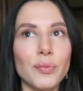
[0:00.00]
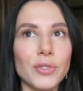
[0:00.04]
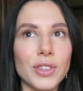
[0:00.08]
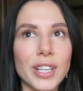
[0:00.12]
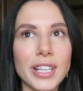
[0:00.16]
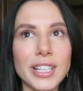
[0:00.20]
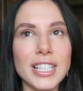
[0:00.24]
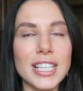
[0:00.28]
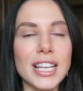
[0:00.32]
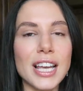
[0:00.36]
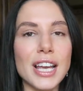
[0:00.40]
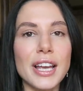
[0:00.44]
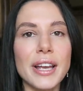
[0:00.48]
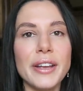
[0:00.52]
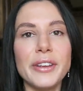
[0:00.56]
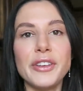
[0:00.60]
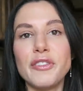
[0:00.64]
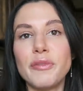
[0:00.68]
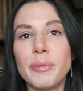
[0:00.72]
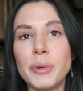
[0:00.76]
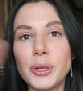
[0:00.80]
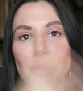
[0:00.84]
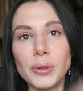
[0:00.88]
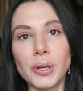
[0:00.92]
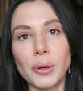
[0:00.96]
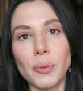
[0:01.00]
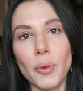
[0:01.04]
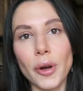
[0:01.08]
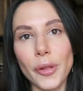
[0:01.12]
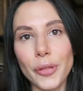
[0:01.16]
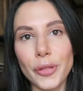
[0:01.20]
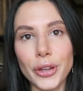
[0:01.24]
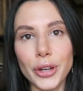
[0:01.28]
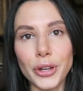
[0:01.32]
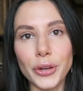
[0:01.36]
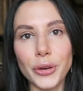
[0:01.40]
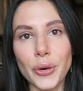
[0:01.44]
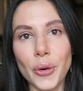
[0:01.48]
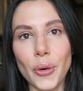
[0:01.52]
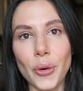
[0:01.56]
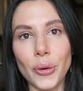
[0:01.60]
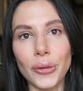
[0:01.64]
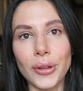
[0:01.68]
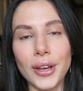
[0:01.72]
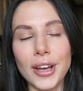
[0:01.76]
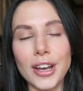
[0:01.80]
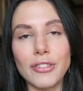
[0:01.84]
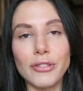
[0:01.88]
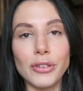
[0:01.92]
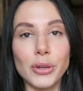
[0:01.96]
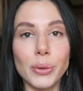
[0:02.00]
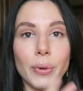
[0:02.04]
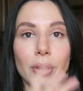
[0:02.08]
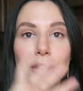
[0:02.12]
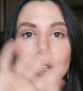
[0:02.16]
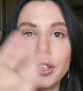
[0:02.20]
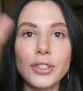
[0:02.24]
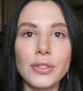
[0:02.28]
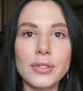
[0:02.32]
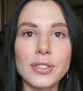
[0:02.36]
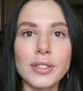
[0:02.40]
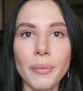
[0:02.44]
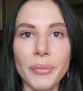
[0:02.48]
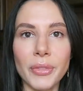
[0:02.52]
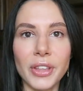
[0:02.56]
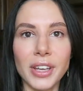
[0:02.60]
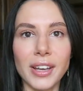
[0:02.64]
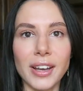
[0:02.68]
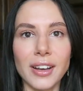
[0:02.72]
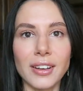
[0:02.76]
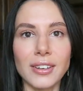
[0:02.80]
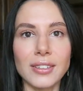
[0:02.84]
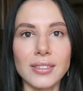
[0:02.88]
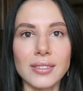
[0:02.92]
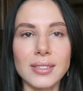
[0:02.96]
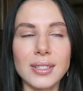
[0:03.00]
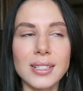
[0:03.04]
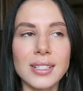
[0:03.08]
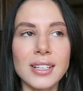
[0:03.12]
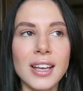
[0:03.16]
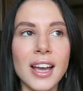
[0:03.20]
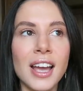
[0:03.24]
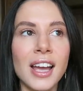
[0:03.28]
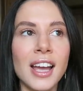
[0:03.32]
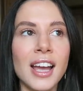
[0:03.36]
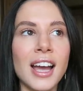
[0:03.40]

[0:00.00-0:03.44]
let's say you've been doing one thing your whole life, you wanna do something else,